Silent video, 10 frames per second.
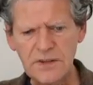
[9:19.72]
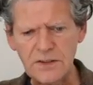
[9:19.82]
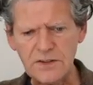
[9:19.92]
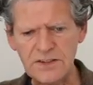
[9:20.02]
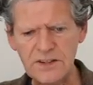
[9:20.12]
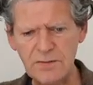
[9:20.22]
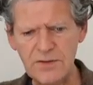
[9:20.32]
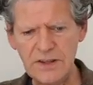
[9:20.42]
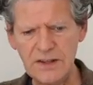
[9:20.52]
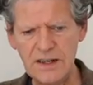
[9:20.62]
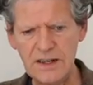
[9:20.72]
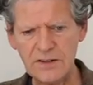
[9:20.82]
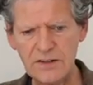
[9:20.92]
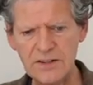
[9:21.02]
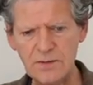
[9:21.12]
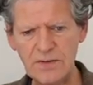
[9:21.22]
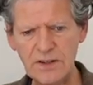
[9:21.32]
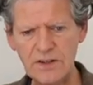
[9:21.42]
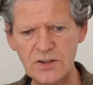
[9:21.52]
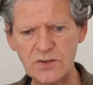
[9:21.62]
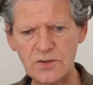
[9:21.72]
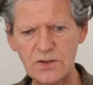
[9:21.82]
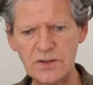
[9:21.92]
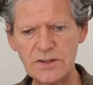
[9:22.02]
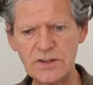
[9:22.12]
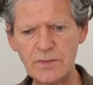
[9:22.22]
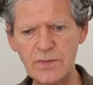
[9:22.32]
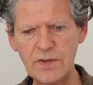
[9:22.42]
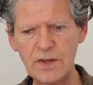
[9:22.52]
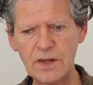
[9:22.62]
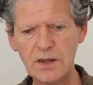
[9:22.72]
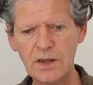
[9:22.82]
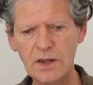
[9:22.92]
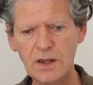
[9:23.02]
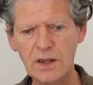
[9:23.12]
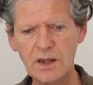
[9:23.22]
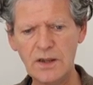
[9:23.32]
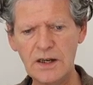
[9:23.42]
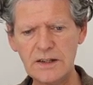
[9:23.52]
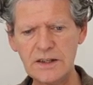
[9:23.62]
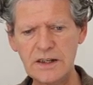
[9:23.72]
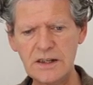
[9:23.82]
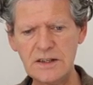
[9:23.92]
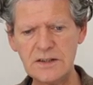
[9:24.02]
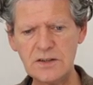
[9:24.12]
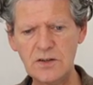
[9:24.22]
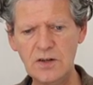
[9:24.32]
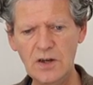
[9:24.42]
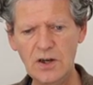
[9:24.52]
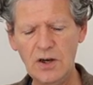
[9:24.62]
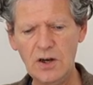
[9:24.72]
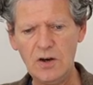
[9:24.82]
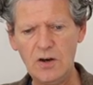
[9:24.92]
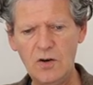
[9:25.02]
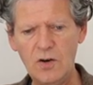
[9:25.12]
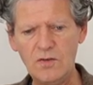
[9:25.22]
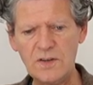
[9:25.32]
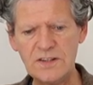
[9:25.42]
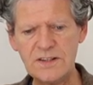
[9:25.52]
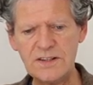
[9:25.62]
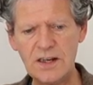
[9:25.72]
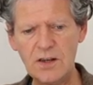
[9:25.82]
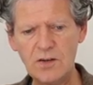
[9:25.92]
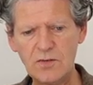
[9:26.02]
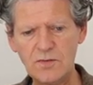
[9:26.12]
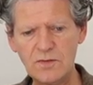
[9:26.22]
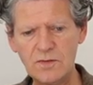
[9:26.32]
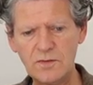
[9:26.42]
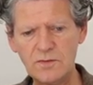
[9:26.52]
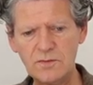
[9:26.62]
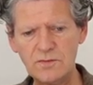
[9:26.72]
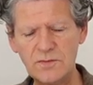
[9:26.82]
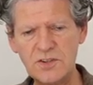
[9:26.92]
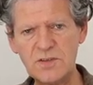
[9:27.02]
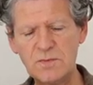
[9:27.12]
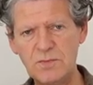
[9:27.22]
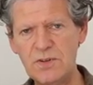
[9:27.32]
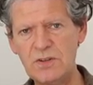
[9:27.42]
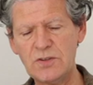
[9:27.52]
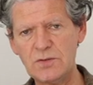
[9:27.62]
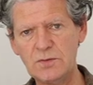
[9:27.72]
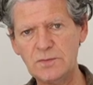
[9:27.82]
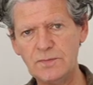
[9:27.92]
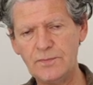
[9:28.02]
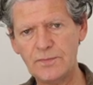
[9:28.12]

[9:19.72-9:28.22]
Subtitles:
there's something in the air, there's something in the soil, there's something that is of itself spiritual.